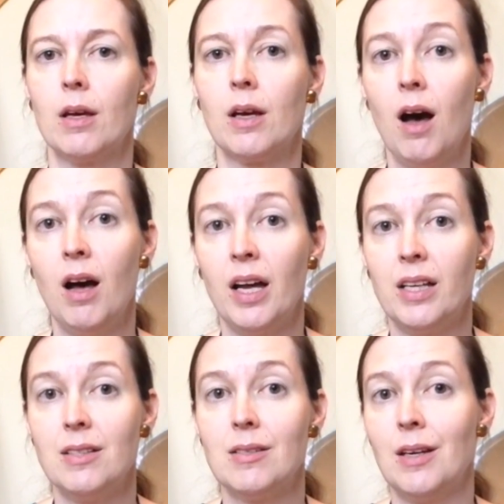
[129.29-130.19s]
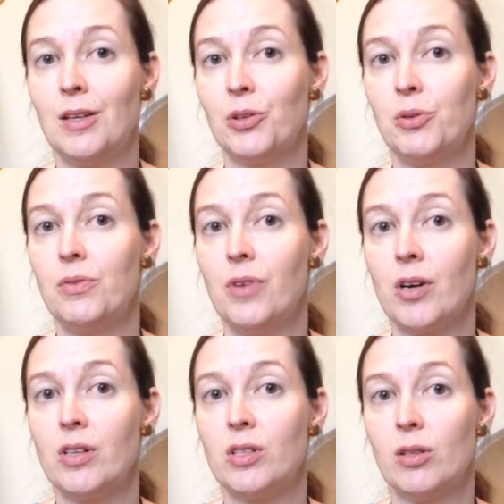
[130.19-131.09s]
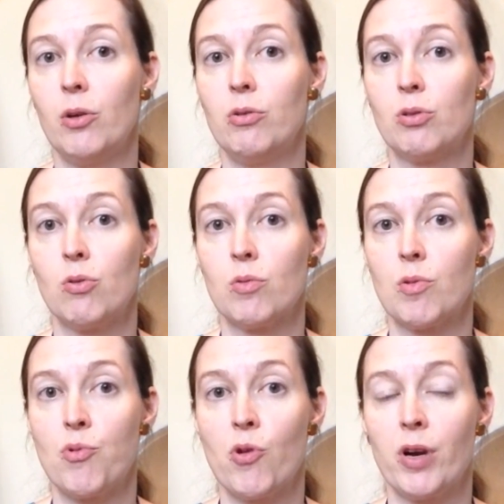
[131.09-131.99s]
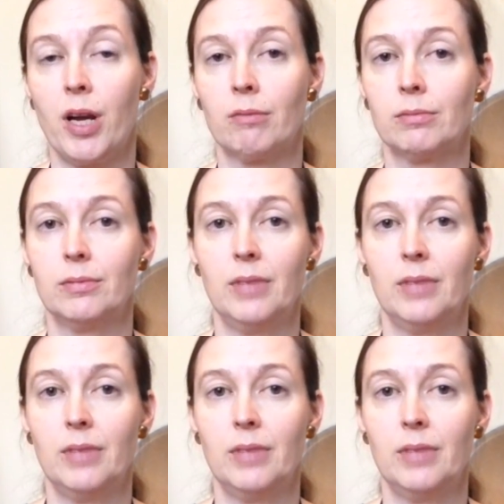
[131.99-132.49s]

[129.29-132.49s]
Cons include very slow score reporting.